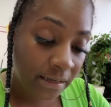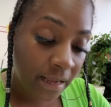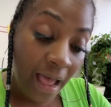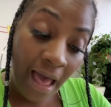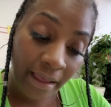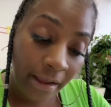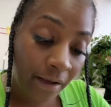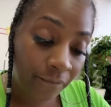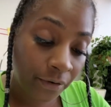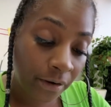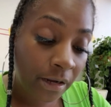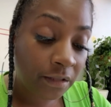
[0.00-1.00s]

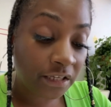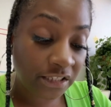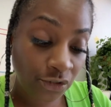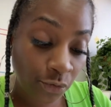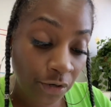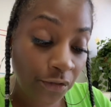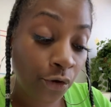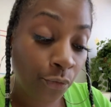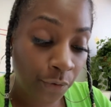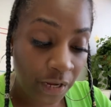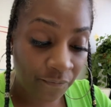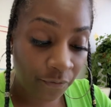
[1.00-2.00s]
however, the sooner the
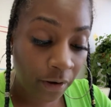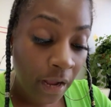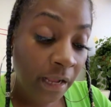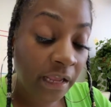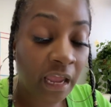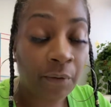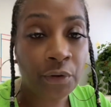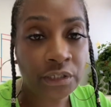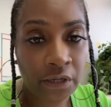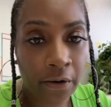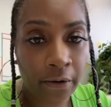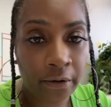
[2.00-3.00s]
griever can
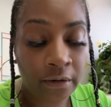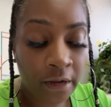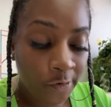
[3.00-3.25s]
return